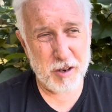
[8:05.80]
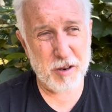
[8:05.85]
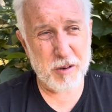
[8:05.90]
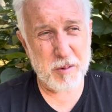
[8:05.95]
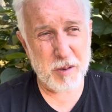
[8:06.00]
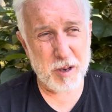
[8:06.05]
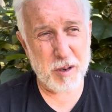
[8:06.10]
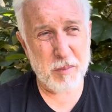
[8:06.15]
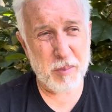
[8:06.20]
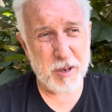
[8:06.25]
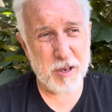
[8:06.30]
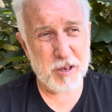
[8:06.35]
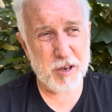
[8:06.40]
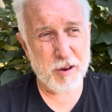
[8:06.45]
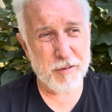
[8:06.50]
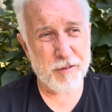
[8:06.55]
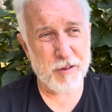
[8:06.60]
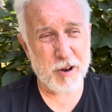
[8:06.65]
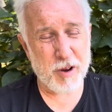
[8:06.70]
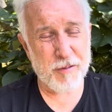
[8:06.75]
it'd be
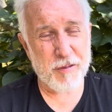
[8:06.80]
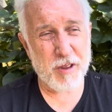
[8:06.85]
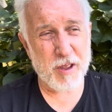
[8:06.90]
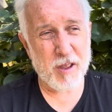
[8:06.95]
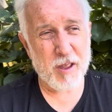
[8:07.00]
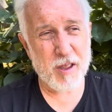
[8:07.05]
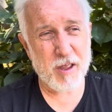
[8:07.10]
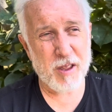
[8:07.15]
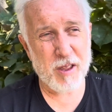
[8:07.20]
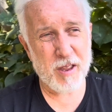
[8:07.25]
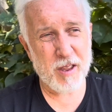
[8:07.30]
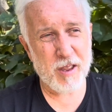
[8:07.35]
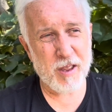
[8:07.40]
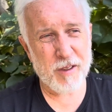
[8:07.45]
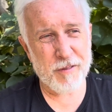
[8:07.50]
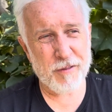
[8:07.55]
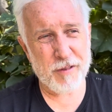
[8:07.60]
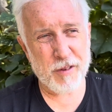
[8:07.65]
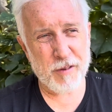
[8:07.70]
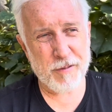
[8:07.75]
different
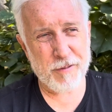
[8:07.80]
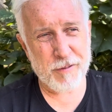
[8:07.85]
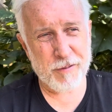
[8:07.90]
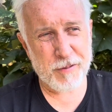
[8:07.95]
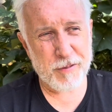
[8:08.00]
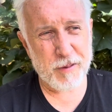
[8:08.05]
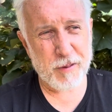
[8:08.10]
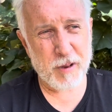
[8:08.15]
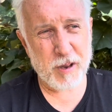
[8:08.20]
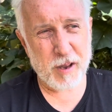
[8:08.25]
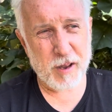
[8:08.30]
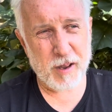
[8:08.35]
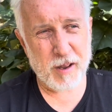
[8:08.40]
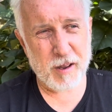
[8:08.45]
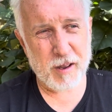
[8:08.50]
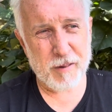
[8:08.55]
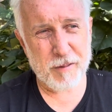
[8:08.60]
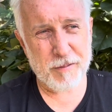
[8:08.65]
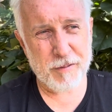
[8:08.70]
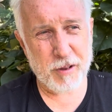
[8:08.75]
if you
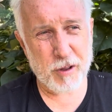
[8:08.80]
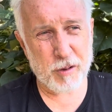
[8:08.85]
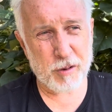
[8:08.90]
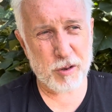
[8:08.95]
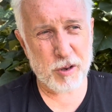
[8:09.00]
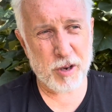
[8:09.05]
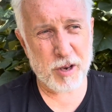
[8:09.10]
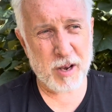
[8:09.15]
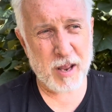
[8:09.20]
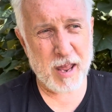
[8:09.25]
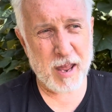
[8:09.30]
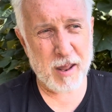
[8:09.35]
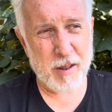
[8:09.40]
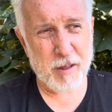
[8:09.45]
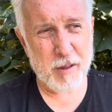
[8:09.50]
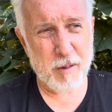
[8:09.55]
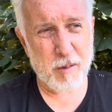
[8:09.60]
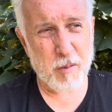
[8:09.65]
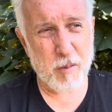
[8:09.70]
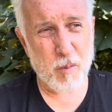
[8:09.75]
felt good and had
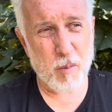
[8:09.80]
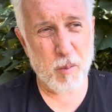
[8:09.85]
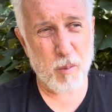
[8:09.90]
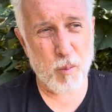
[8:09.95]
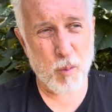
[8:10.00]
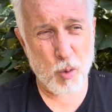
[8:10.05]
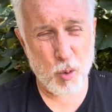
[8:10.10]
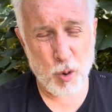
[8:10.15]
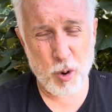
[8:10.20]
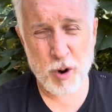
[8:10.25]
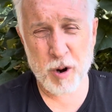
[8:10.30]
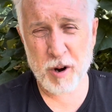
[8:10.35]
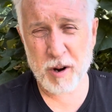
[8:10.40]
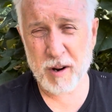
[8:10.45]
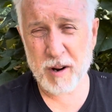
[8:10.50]
more